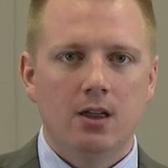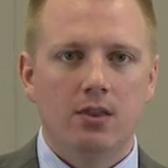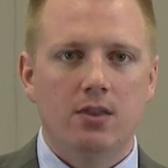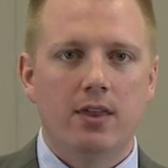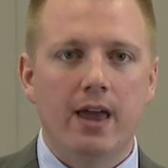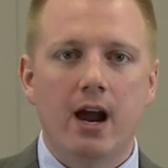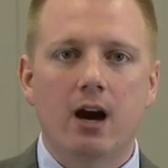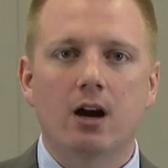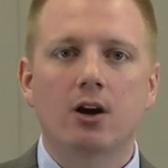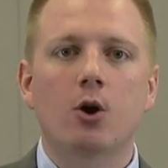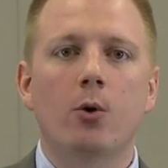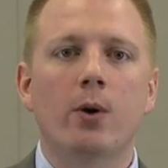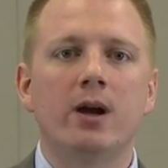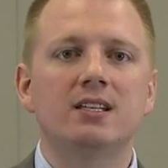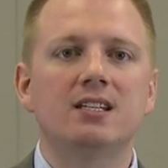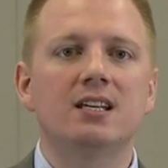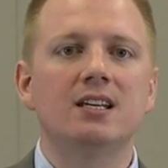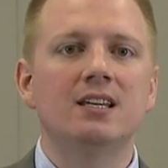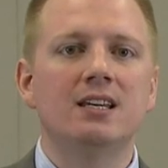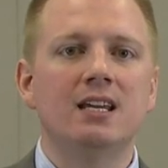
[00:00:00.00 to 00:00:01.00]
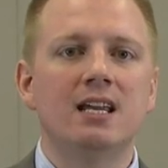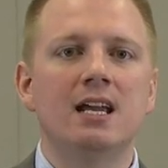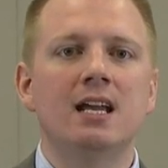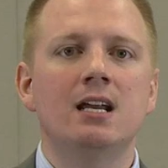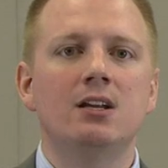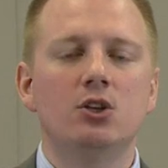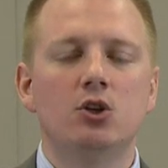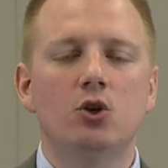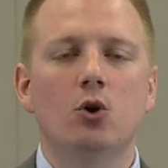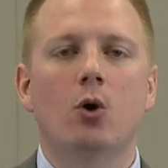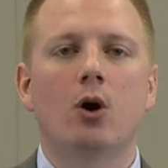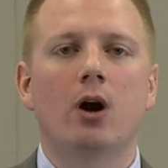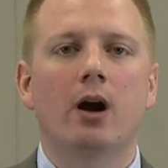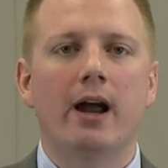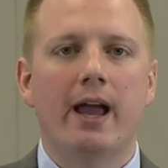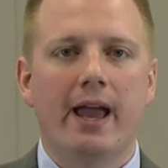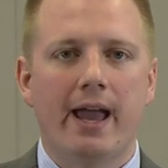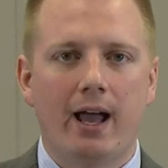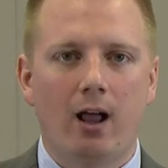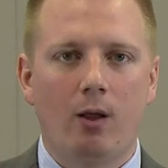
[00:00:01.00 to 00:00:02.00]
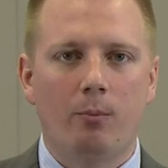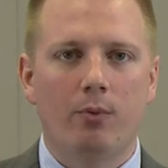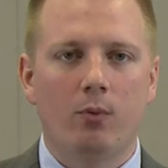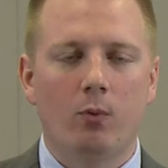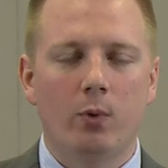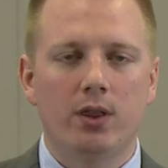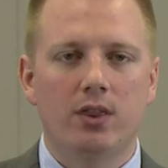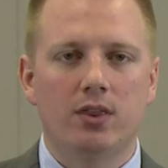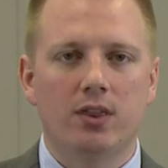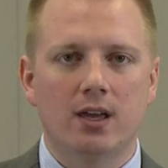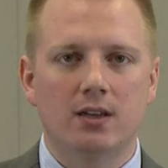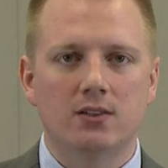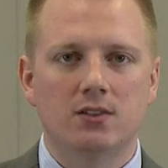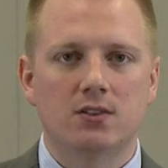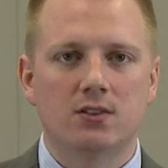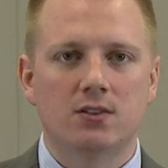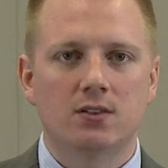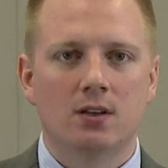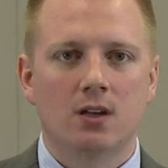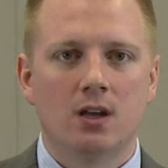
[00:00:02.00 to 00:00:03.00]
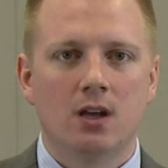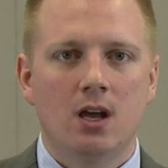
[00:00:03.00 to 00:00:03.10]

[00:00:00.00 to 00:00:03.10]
They are going to need your help with this.